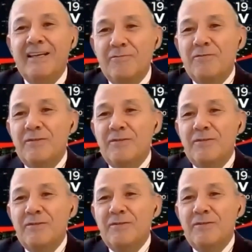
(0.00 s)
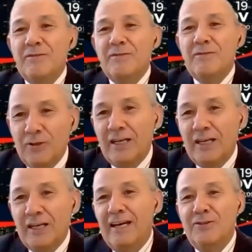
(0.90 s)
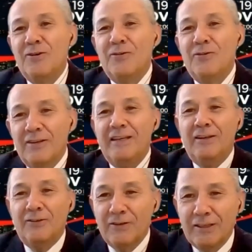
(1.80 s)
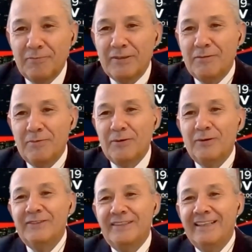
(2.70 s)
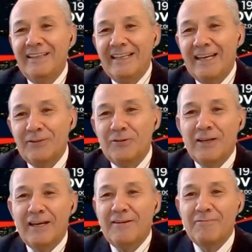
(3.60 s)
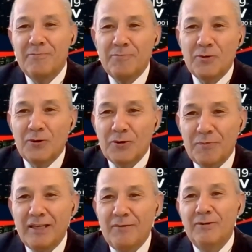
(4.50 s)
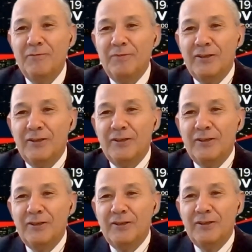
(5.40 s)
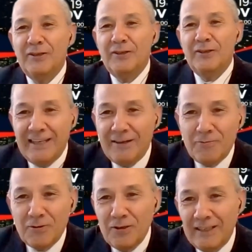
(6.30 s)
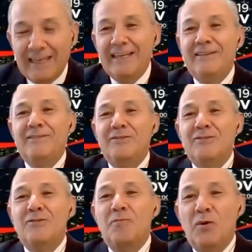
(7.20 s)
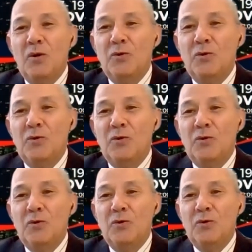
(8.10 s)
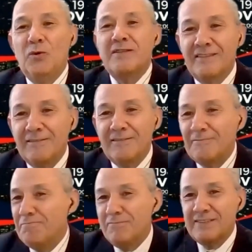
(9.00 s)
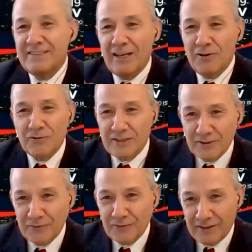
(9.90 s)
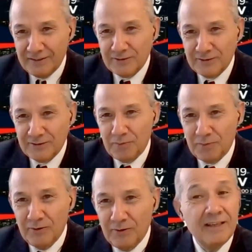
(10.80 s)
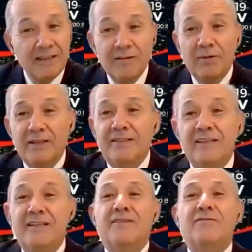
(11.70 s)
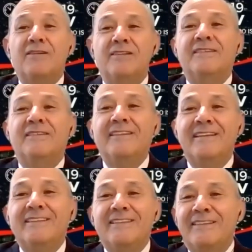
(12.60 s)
they like to have, you know, ignorant people, they like to have poor people because they will gain, you know, votes, promising thousands of things to people, but they never